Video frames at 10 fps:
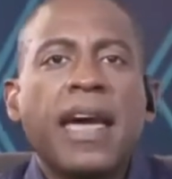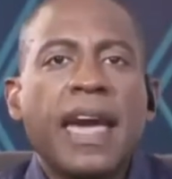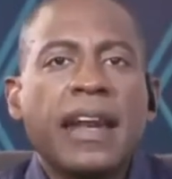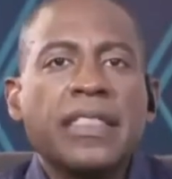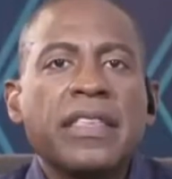
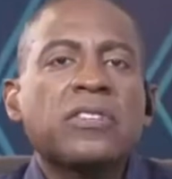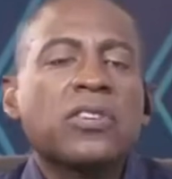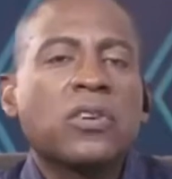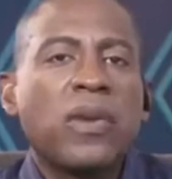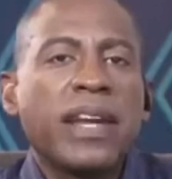And I then
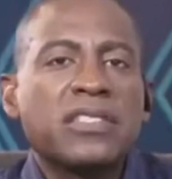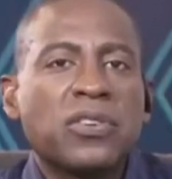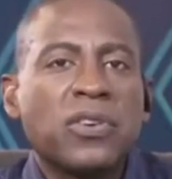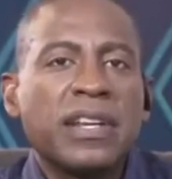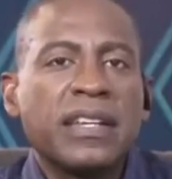took a right
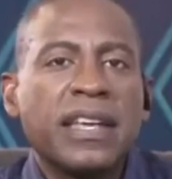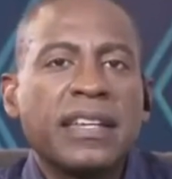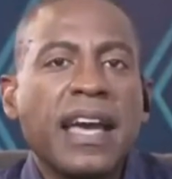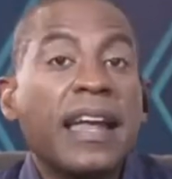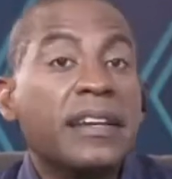turn and,
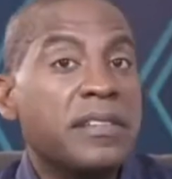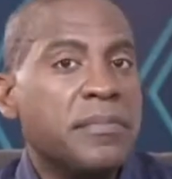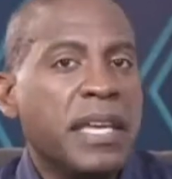and got into